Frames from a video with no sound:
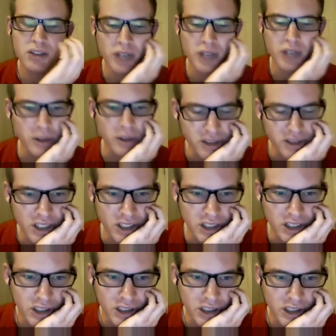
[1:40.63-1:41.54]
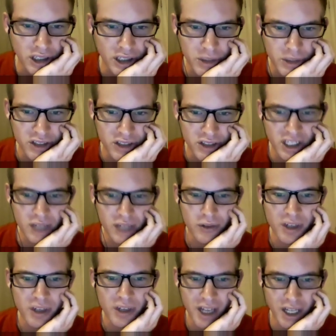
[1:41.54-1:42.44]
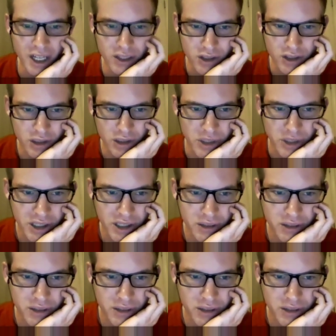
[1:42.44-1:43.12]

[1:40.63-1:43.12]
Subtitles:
I was thinking. I mean, it's kind of a weird answer, but